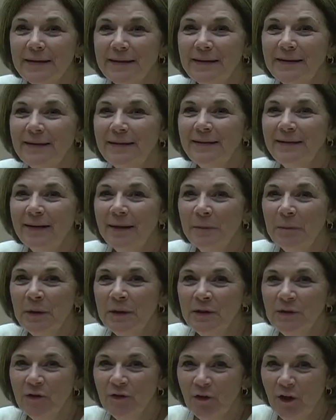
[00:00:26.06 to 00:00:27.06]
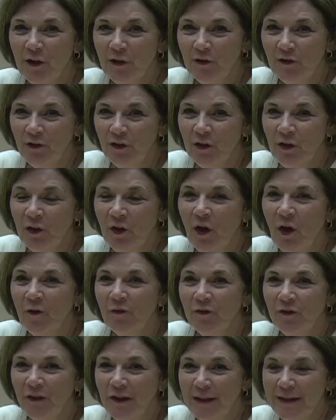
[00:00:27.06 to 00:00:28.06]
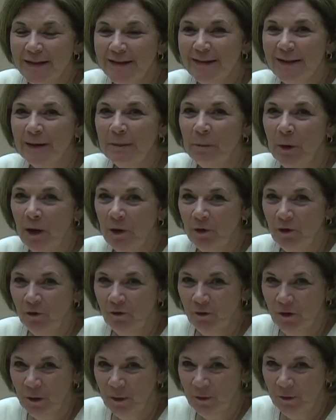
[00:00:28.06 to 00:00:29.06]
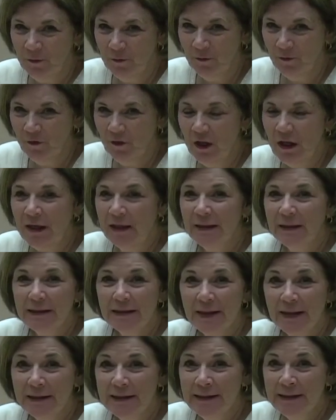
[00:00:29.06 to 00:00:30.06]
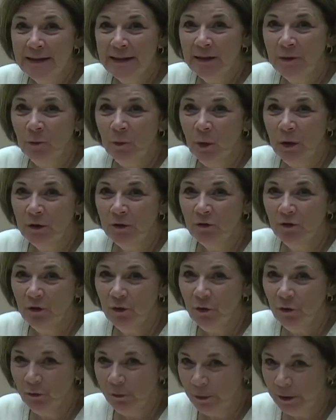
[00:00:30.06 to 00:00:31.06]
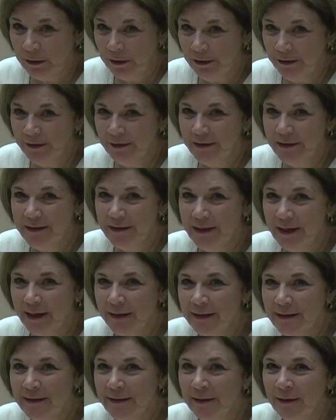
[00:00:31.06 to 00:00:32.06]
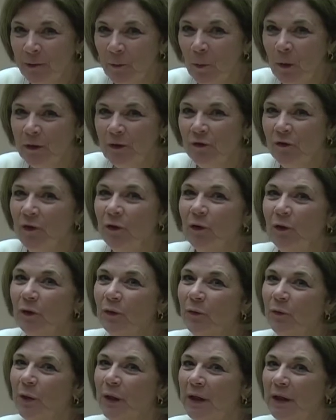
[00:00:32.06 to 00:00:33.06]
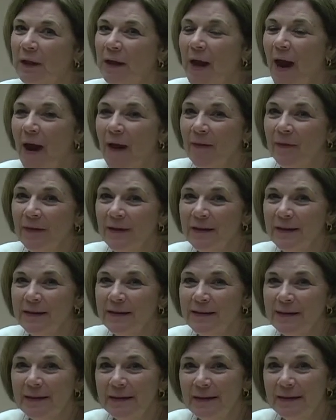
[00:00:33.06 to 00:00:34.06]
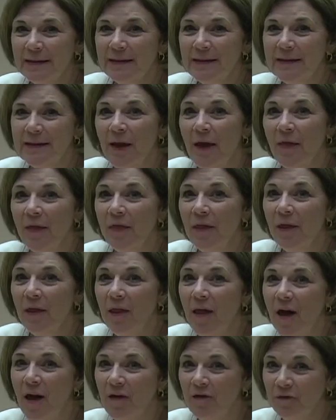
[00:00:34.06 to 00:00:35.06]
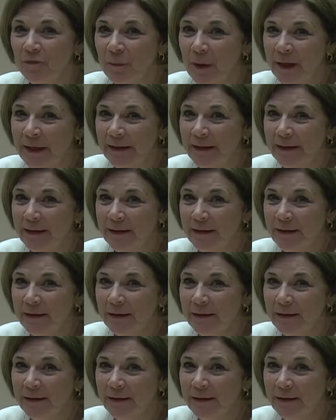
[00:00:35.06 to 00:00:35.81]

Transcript: This is a demonstration of testing microphones. Testing one, two, three, testing one, two, three, and this is the lav mic.